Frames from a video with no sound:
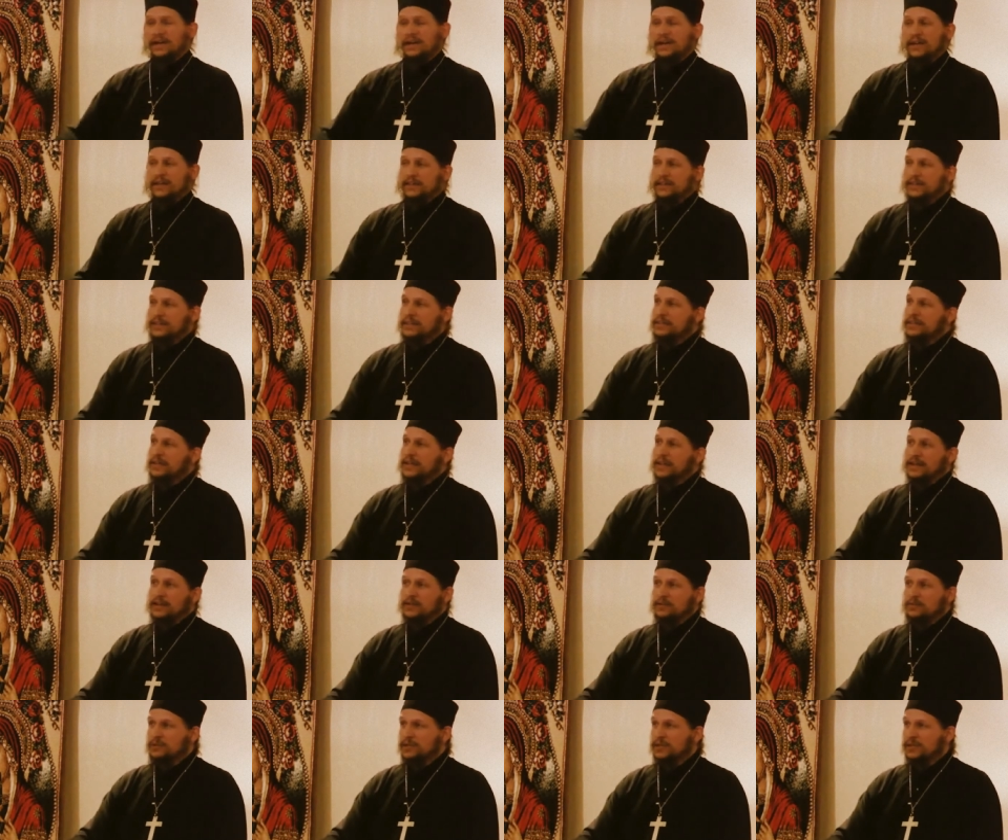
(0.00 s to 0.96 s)
uh, that
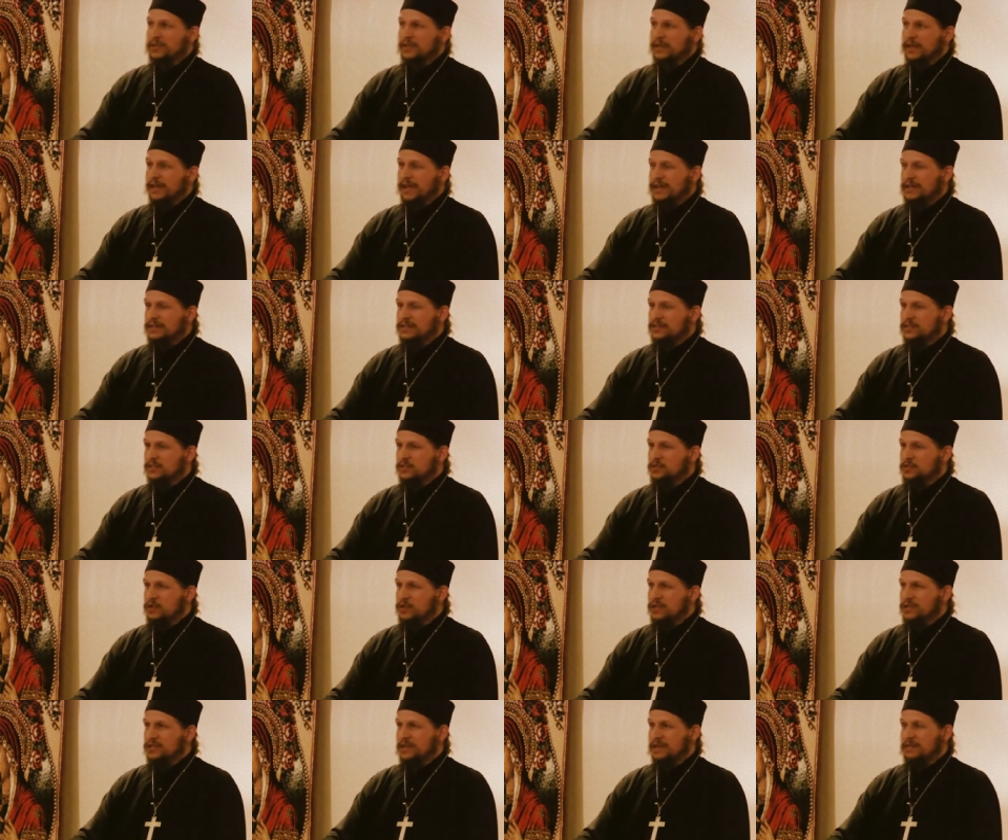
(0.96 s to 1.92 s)
it'll be in the hands of the
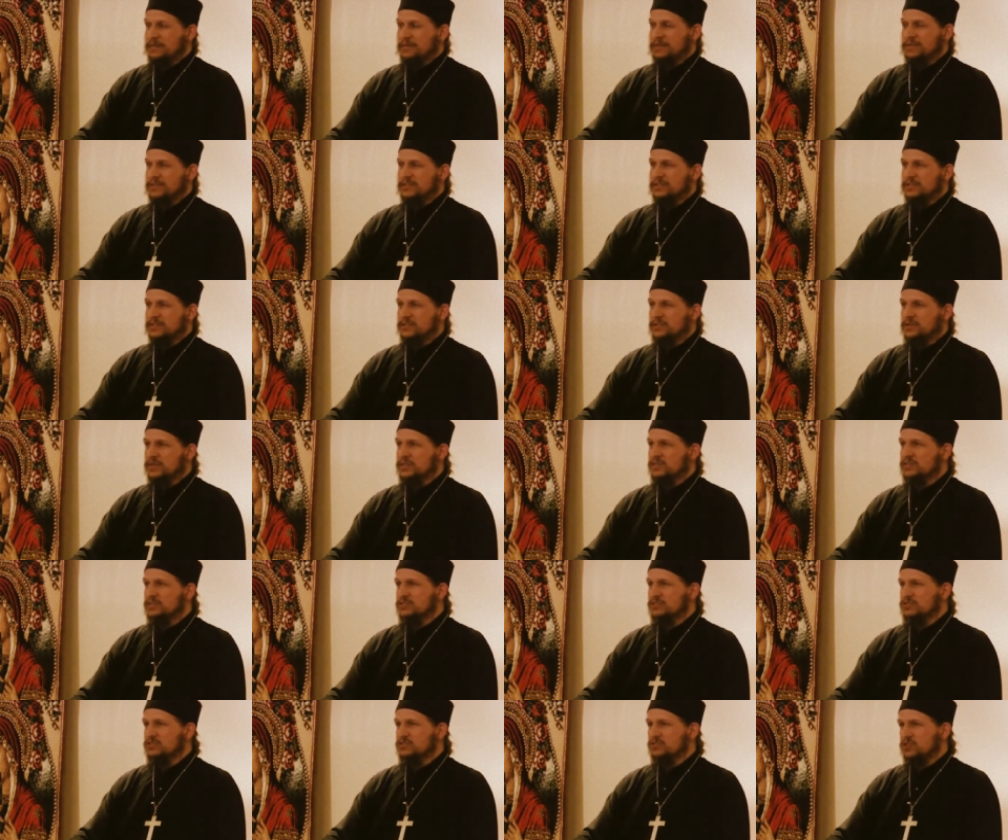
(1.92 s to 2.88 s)
Greeks, not because the Greeks
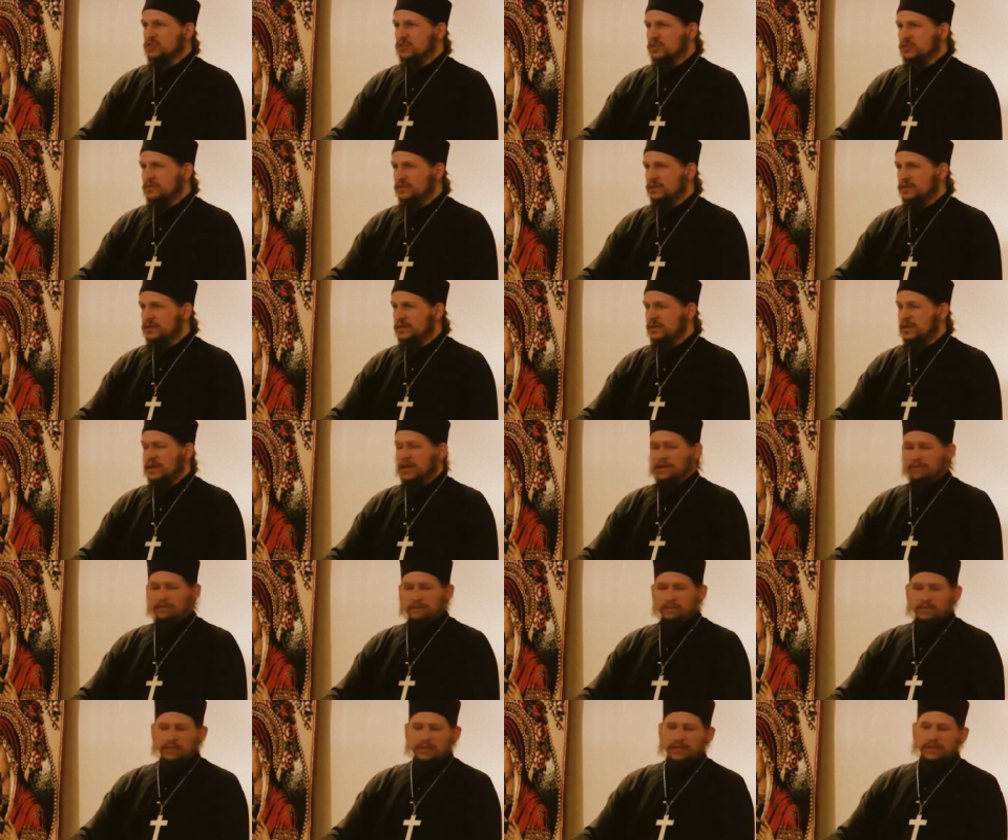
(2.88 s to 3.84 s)
deserve it,
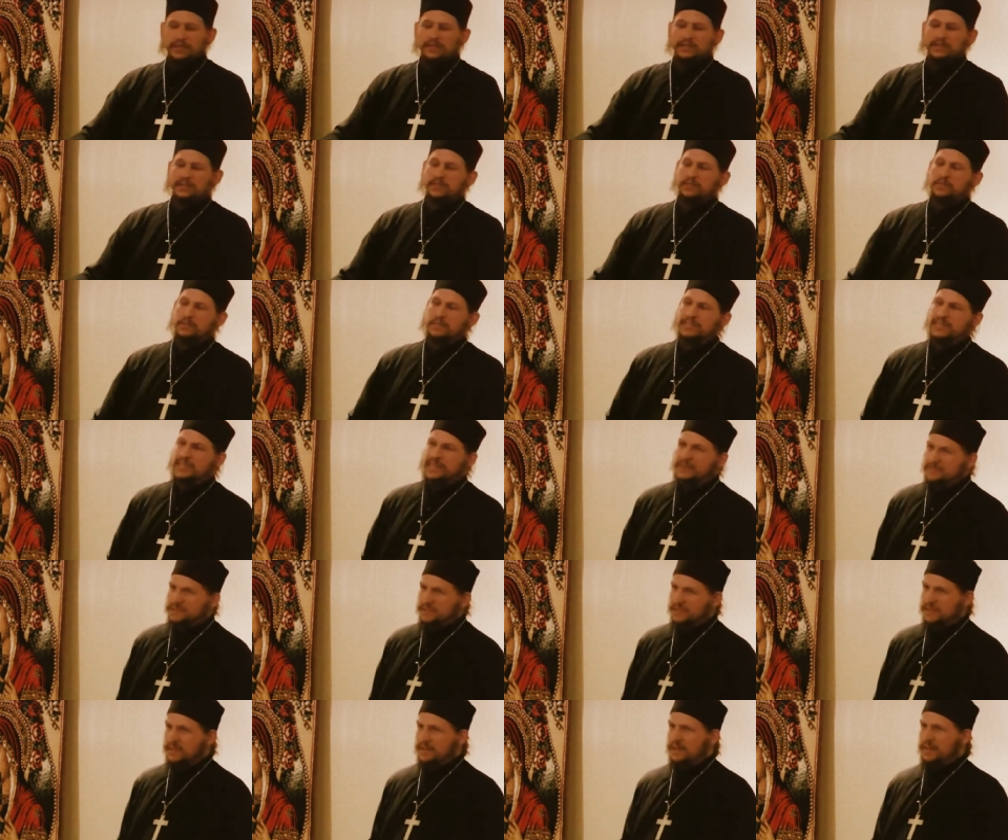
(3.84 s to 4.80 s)
but because it'll be
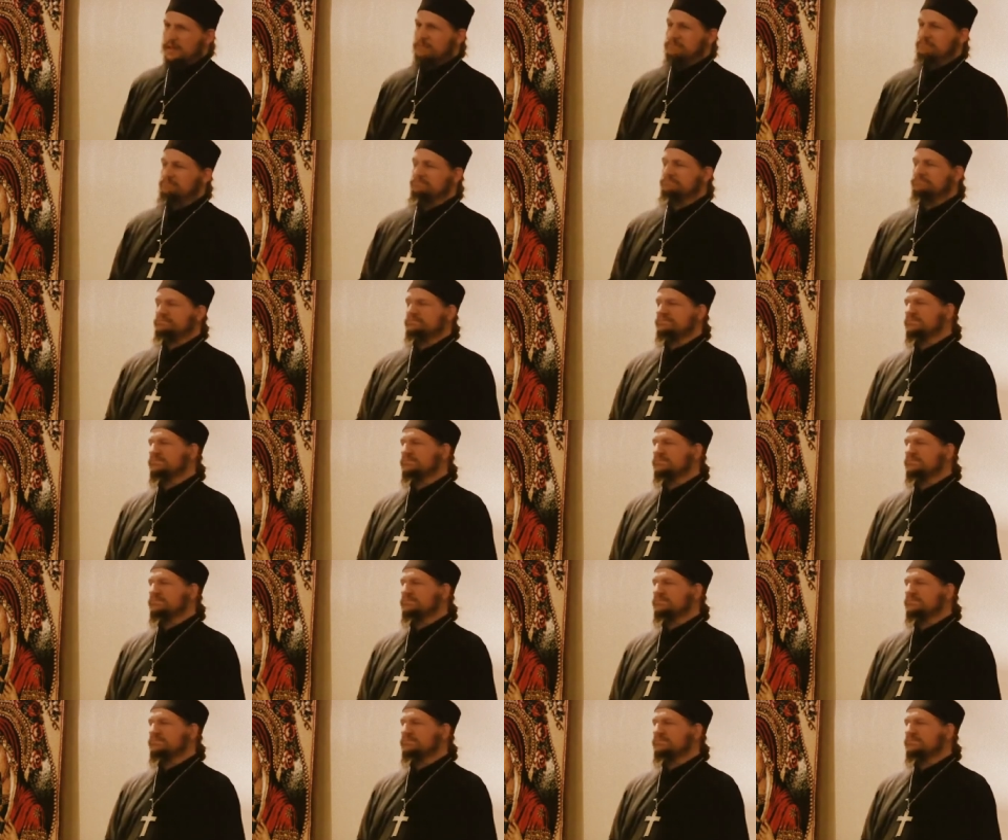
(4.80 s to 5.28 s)
given to them.